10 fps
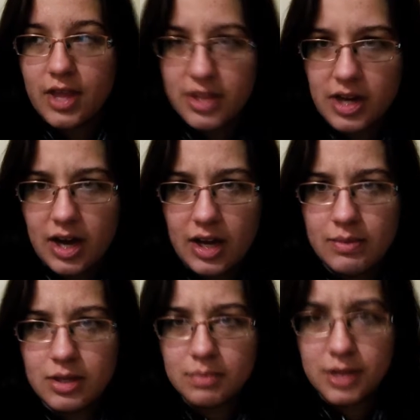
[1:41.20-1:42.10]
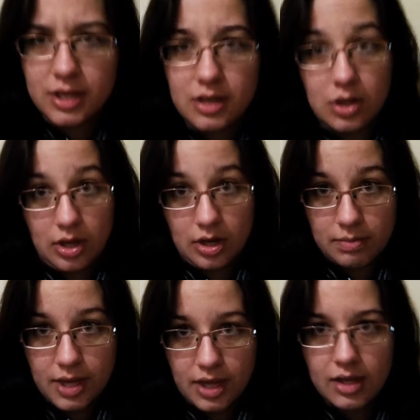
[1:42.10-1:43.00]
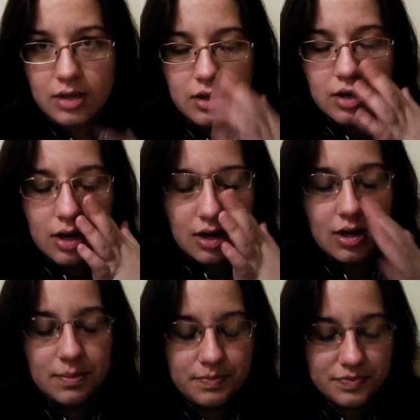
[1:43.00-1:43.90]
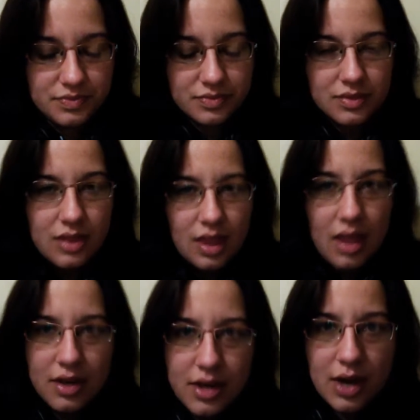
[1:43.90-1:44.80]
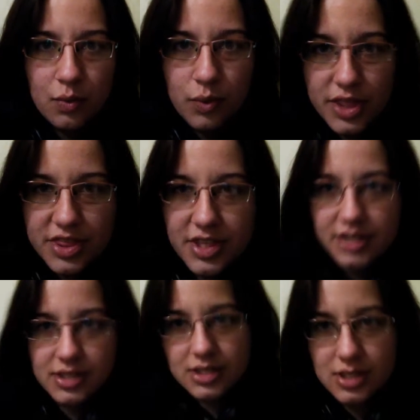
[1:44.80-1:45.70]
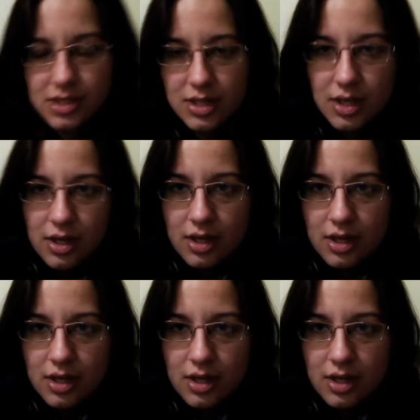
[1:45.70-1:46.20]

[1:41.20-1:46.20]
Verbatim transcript: And then I am going to be in a lot of pain. Um, now with this,